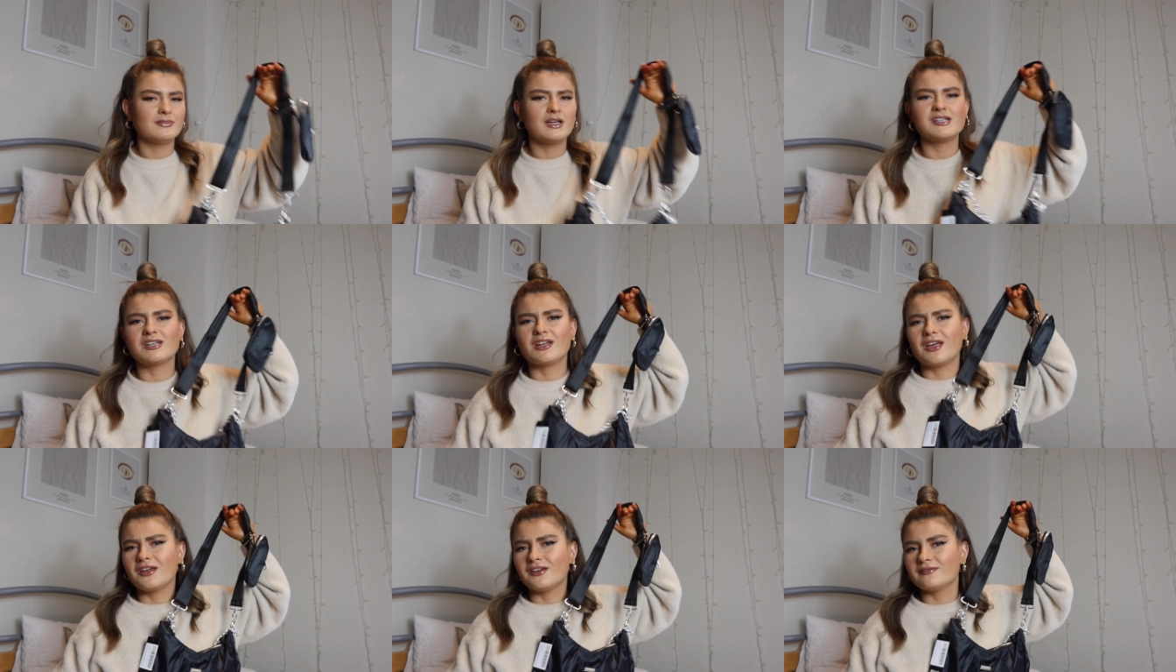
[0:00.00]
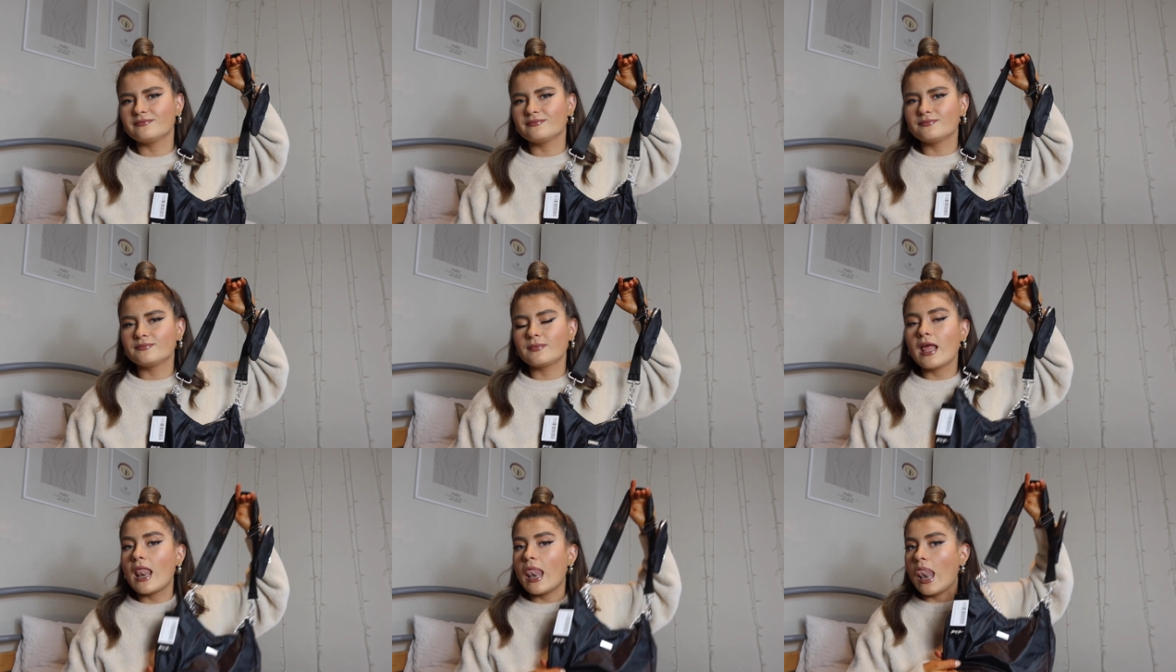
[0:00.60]
I don't know,
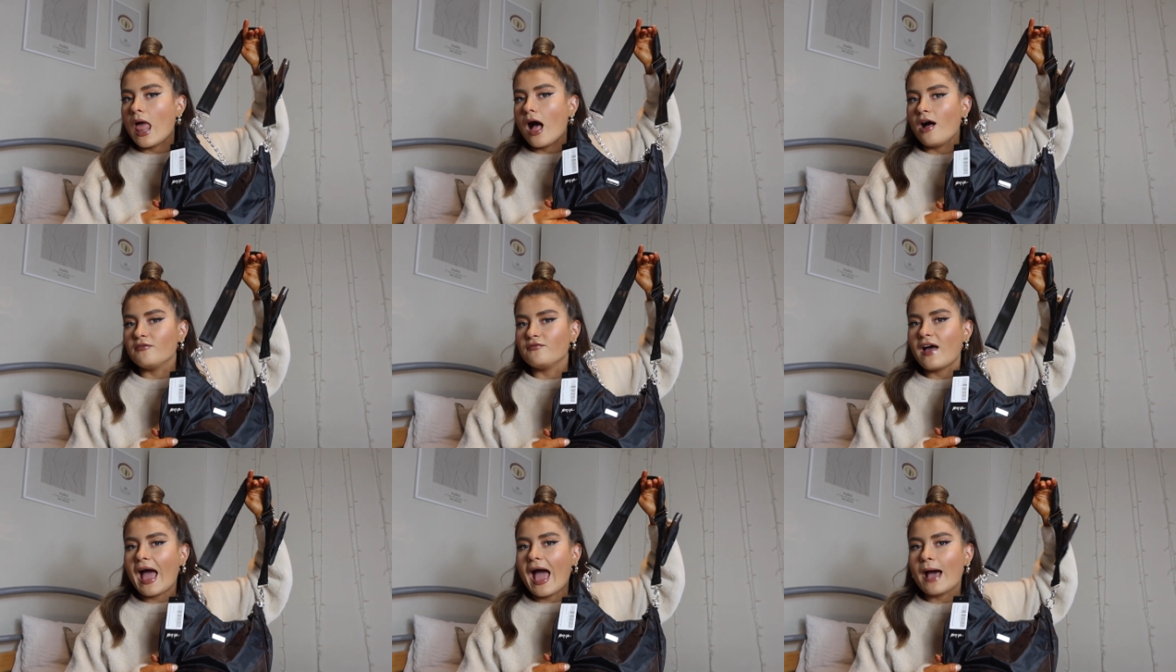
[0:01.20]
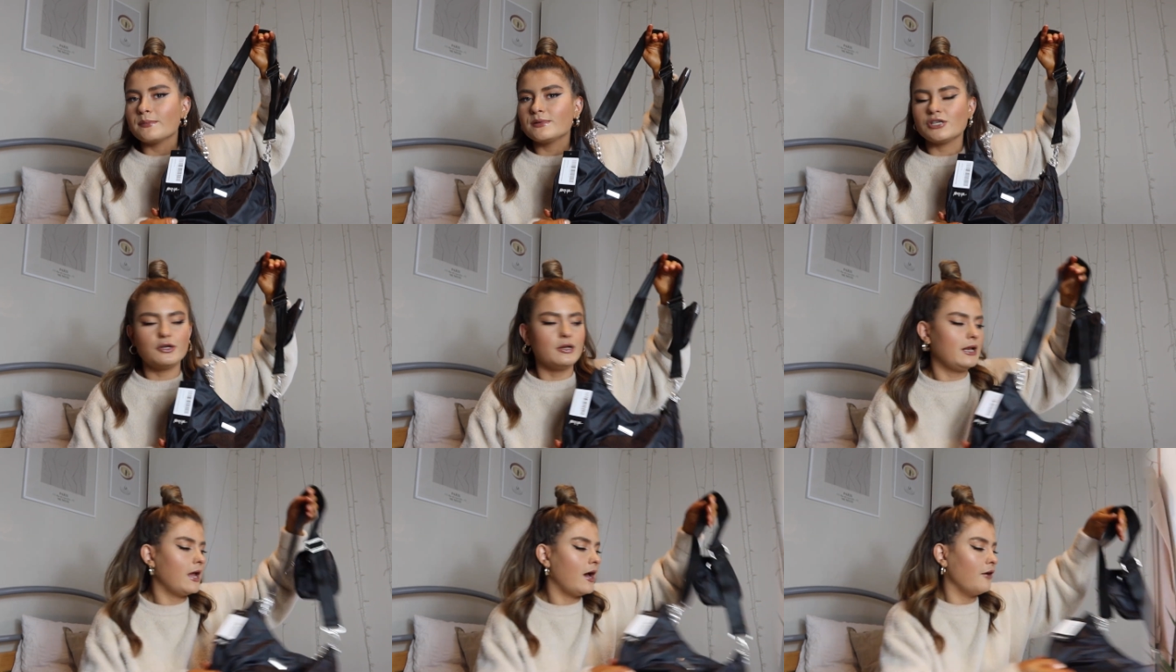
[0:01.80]
love
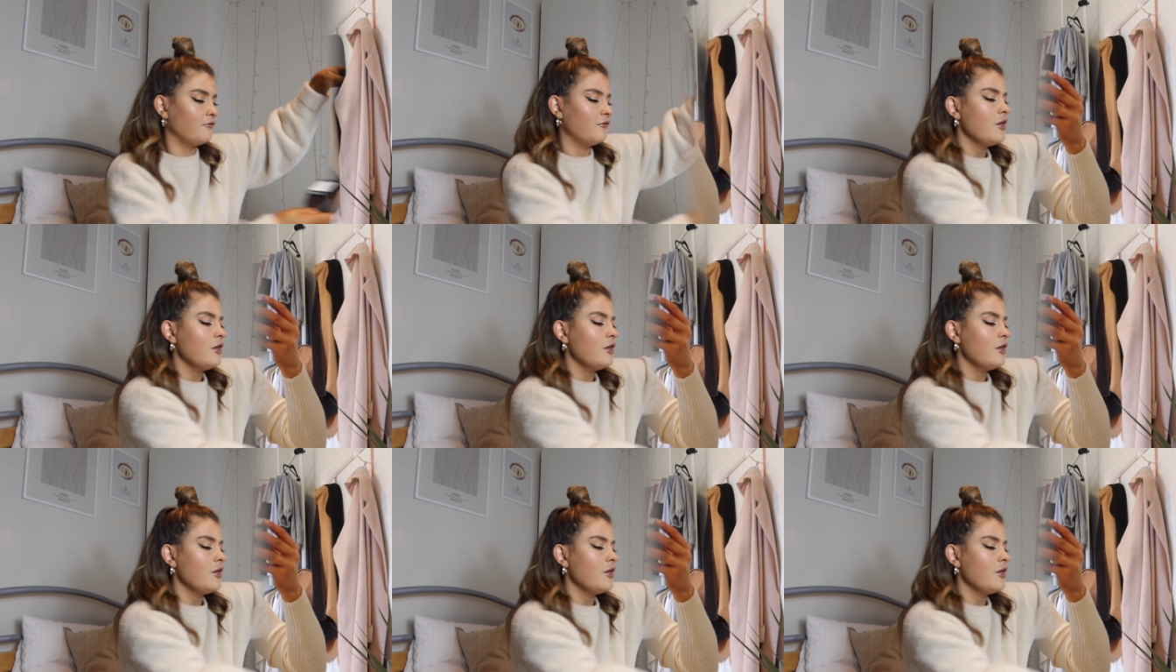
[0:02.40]
absolutely love so